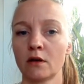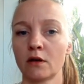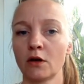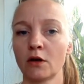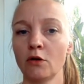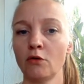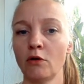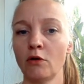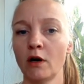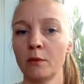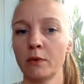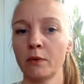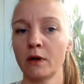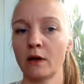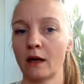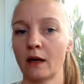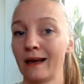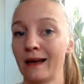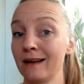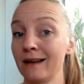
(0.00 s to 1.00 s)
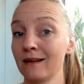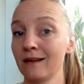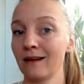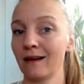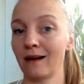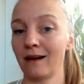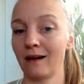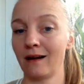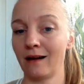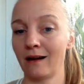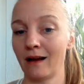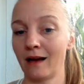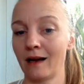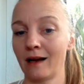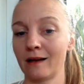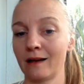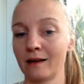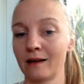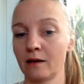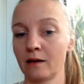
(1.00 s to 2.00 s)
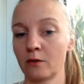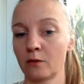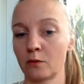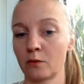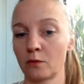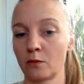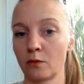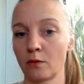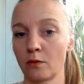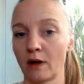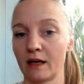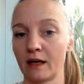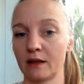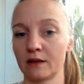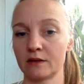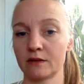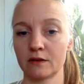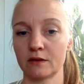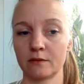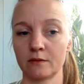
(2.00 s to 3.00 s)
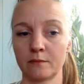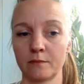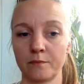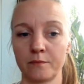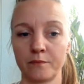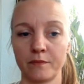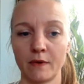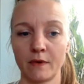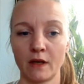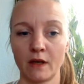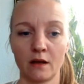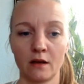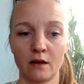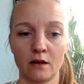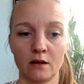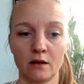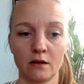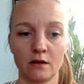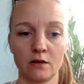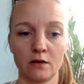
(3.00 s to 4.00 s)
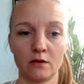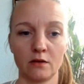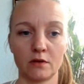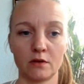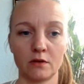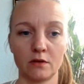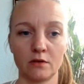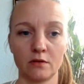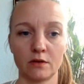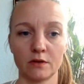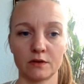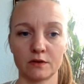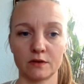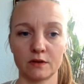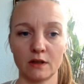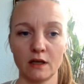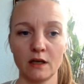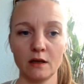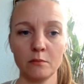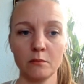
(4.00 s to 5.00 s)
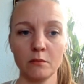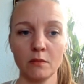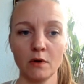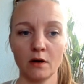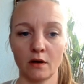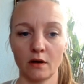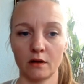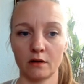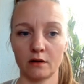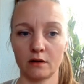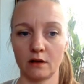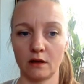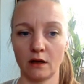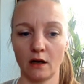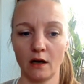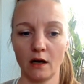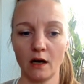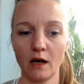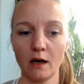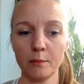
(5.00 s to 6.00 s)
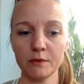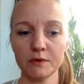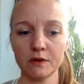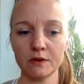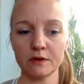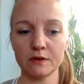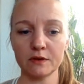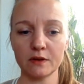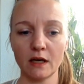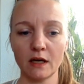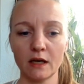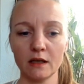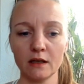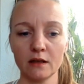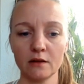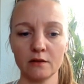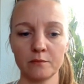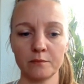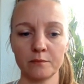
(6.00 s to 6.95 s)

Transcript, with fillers: go up and align right. You do the same on the opposite side,